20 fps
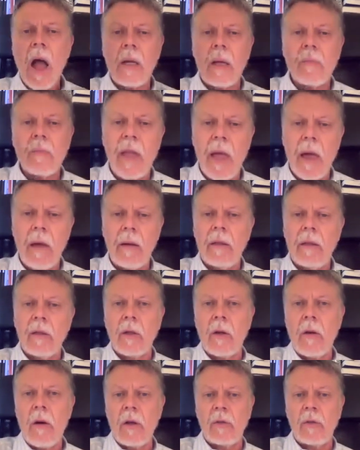comes down and does a
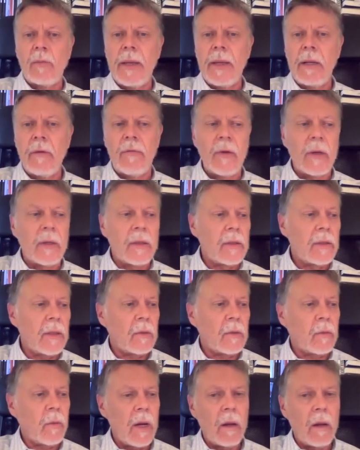cost benefit and
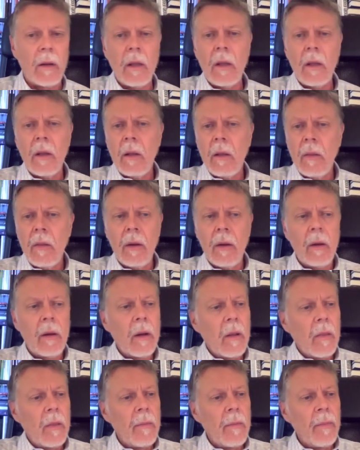says, well,
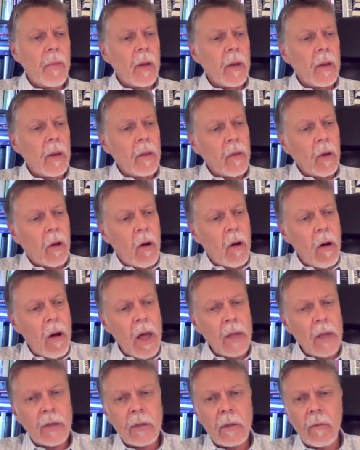the
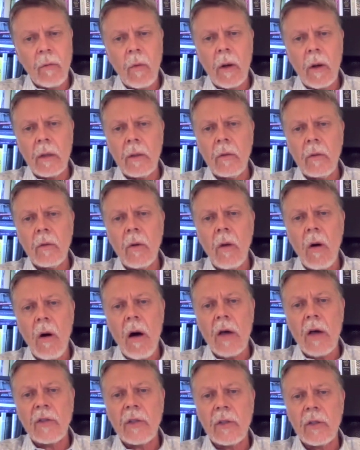cost of what you
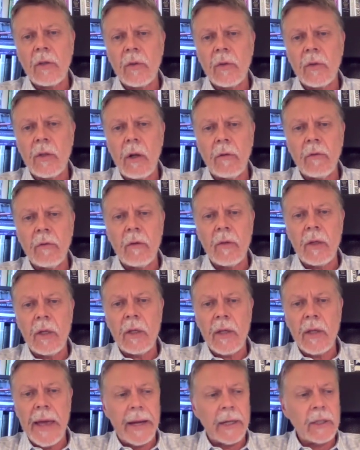lost as a result of
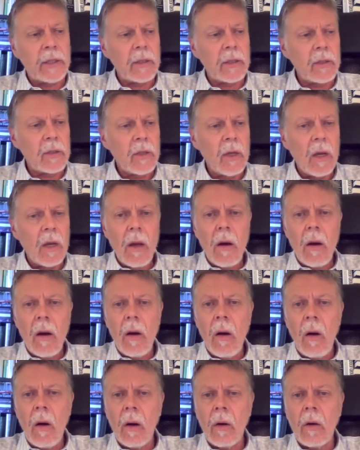these actions
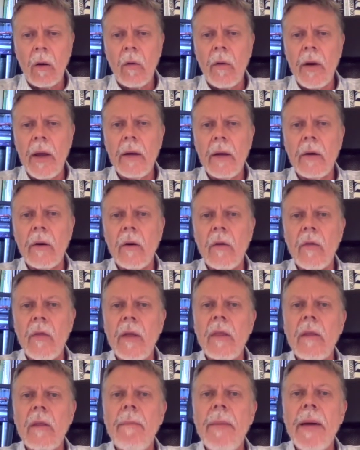are greater
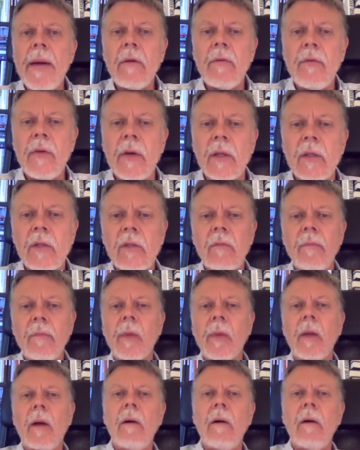than the benefits
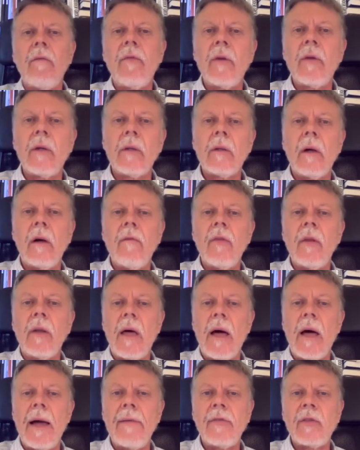of
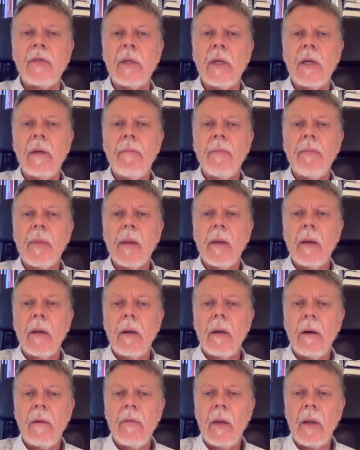the
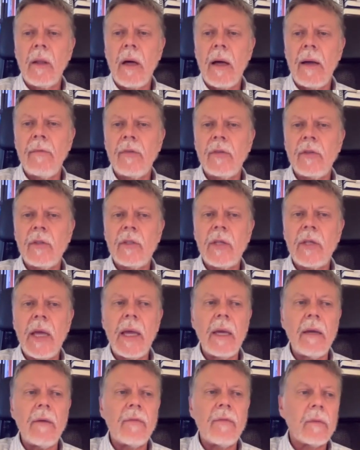lives
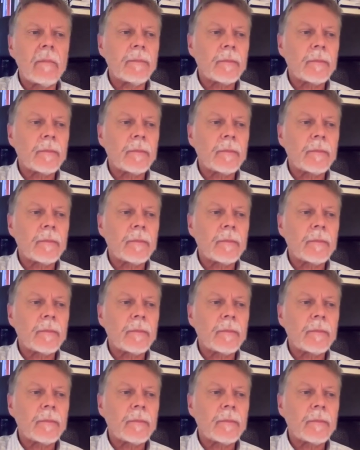saved.